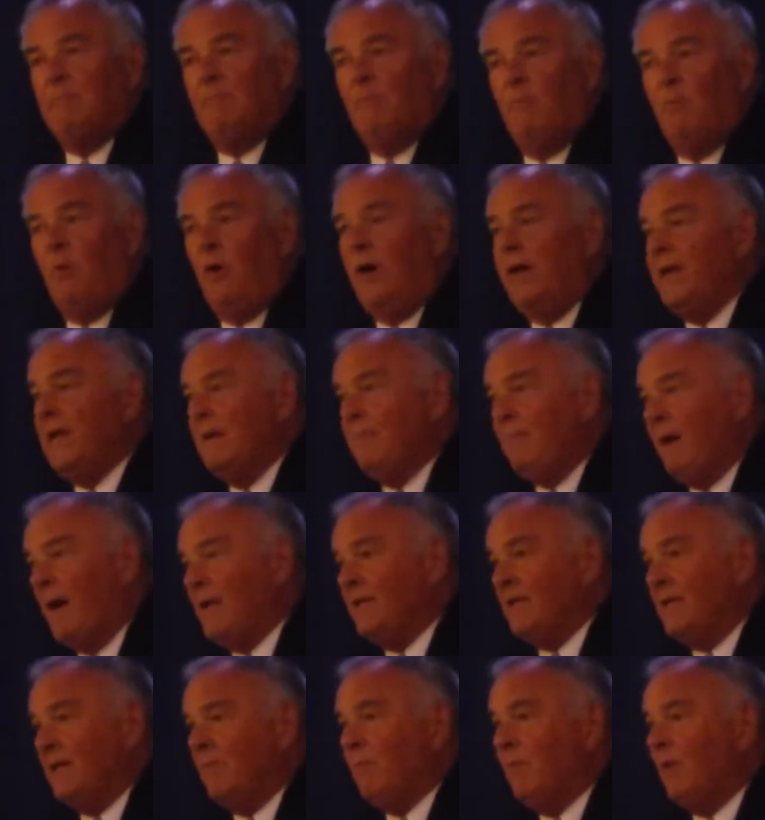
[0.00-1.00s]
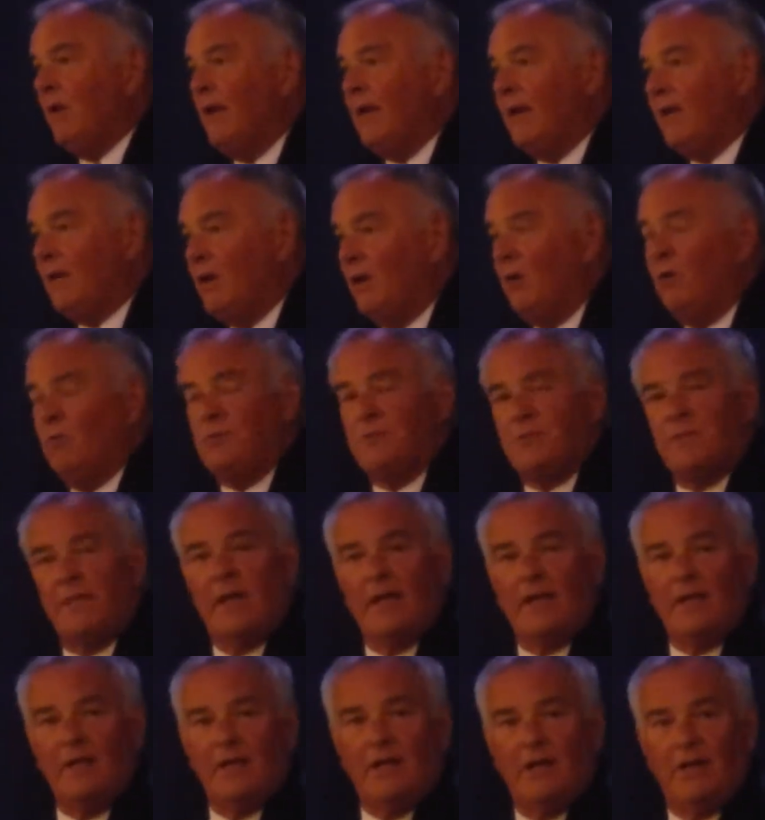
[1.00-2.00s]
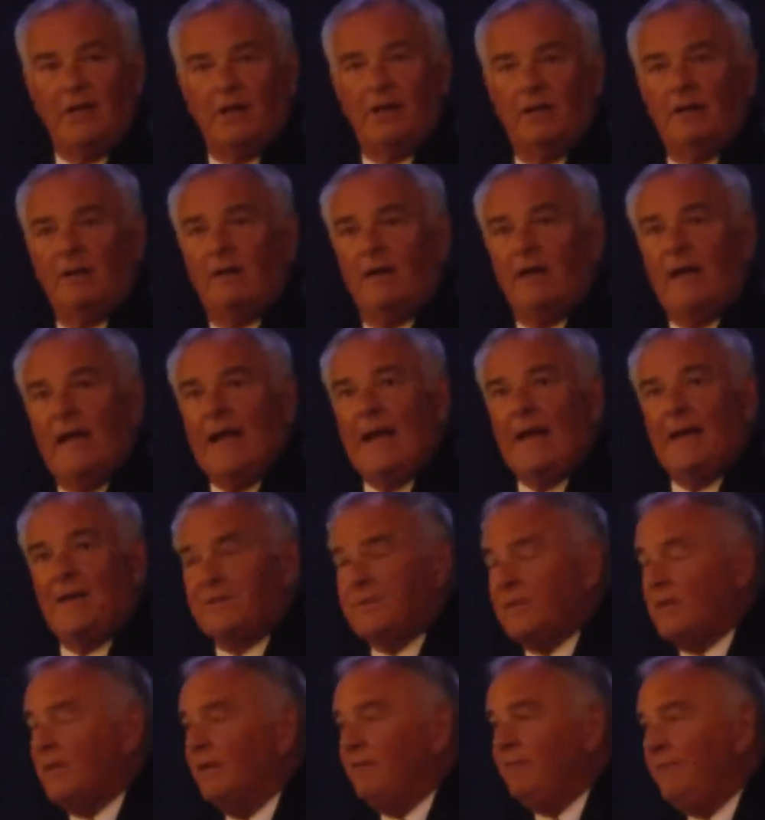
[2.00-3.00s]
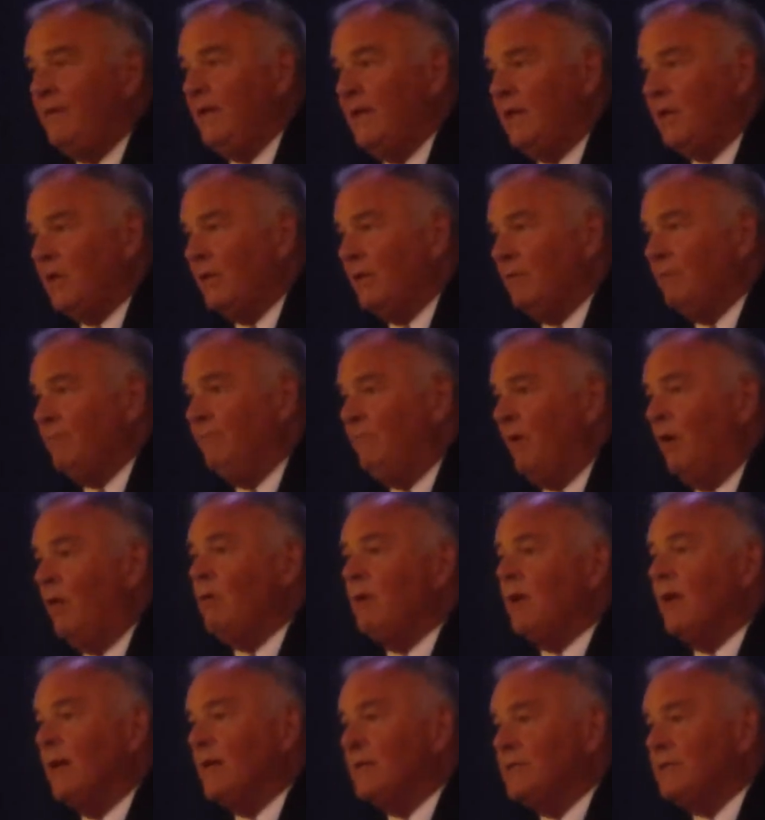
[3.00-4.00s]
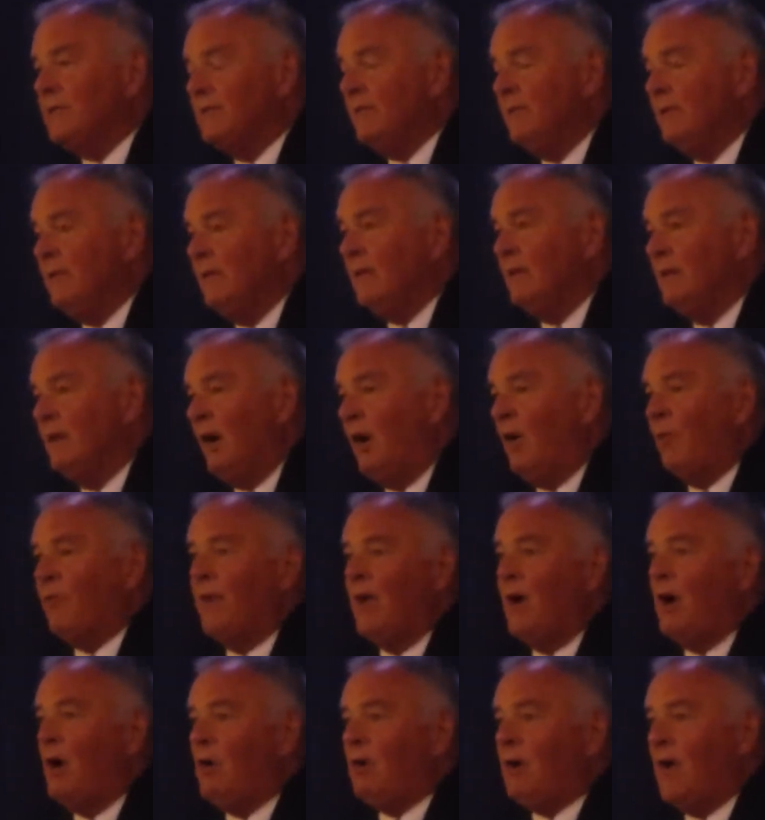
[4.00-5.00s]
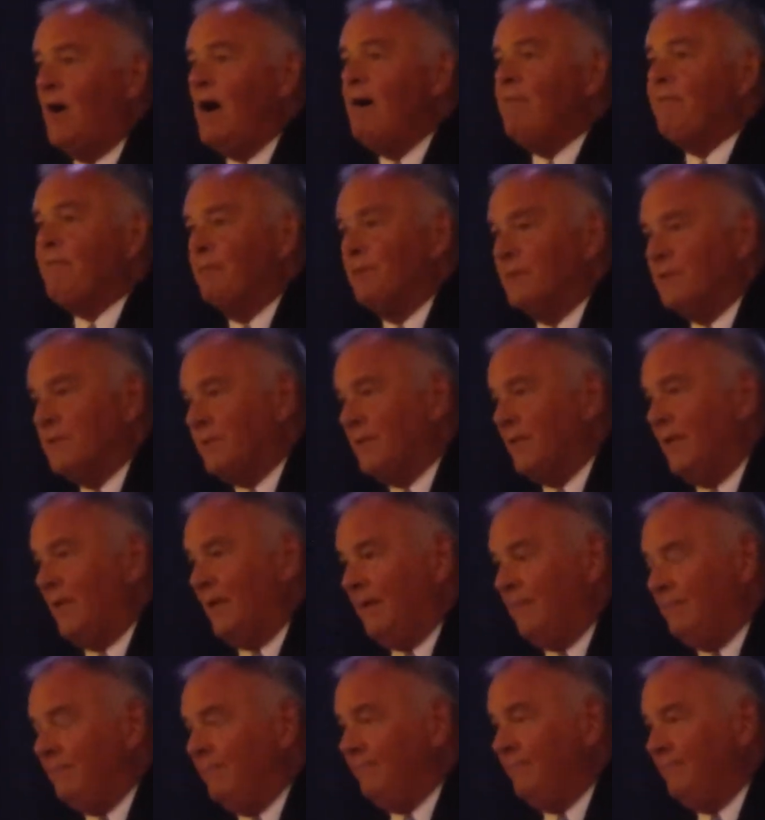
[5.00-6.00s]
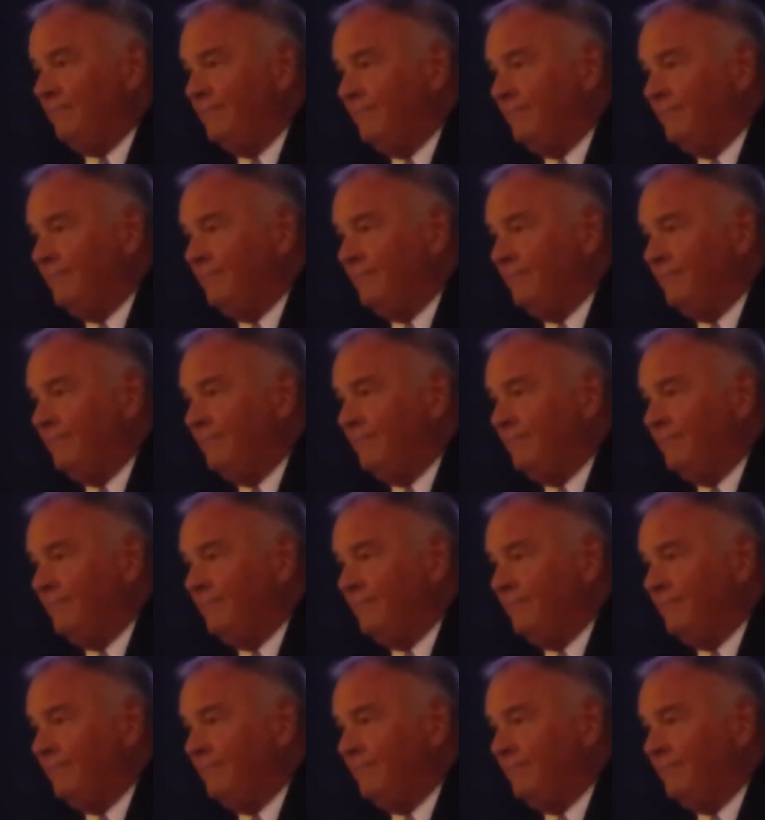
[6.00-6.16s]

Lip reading: One MIAA coach that year asked if he could vote us on the all-conference team.